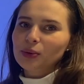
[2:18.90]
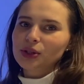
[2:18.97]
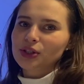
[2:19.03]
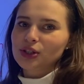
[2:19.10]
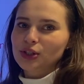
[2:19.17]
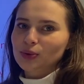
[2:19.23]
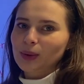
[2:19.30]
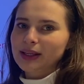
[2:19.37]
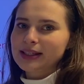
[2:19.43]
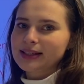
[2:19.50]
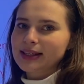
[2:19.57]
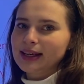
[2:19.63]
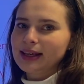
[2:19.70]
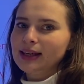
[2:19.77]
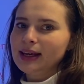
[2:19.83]
which is
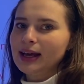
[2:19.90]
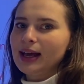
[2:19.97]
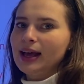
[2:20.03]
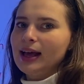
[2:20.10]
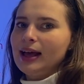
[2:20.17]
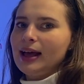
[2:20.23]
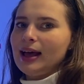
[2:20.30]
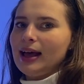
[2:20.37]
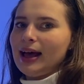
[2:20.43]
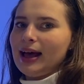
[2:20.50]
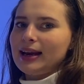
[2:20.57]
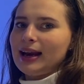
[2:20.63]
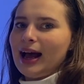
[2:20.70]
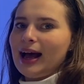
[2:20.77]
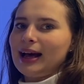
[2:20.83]
20,
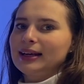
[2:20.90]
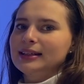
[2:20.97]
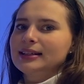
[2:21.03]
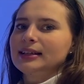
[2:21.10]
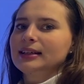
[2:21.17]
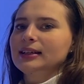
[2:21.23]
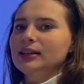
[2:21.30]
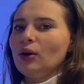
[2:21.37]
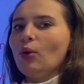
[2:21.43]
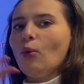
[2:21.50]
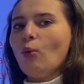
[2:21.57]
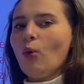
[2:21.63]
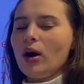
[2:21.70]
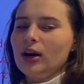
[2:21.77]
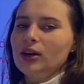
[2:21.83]
and add
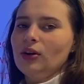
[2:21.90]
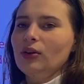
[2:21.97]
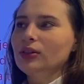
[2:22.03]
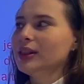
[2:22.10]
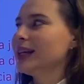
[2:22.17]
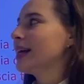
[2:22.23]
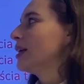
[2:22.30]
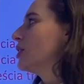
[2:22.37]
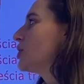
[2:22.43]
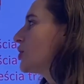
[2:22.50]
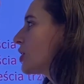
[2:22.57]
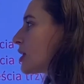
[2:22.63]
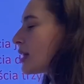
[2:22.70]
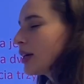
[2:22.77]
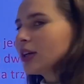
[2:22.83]
1 on the end,
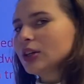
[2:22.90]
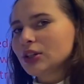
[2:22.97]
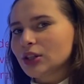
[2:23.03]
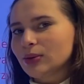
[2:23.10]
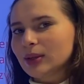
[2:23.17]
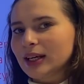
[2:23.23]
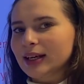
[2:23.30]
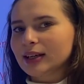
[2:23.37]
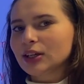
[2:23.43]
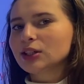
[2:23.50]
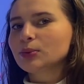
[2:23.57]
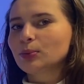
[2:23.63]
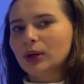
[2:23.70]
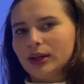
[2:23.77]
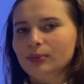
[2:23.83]
just like you do in
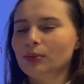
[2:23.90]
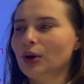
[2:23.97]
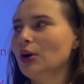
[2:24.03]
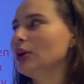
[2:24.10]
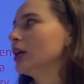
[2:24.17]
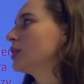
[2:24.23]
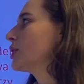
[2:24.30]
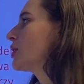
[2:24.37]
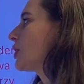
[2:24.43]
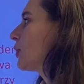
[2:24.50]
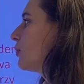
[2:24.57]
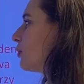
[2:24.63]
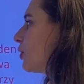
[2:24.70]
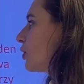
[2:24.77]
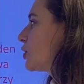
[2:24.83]
English, but in Polish. So
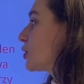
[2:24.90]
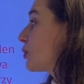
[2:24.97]
we've got